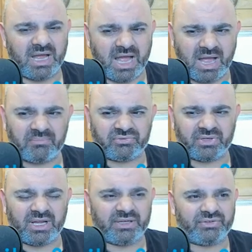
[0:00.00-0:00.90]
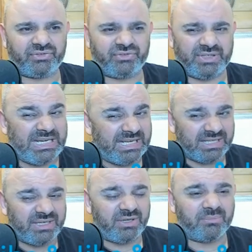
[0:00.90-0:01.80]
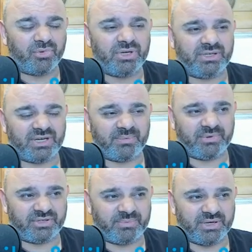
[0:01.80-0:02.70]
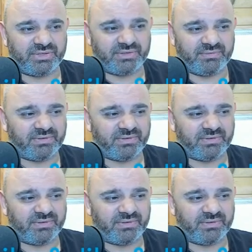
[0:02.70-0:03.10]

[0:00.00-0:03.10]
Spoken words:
Absolutely, like, stealing your money type expensive.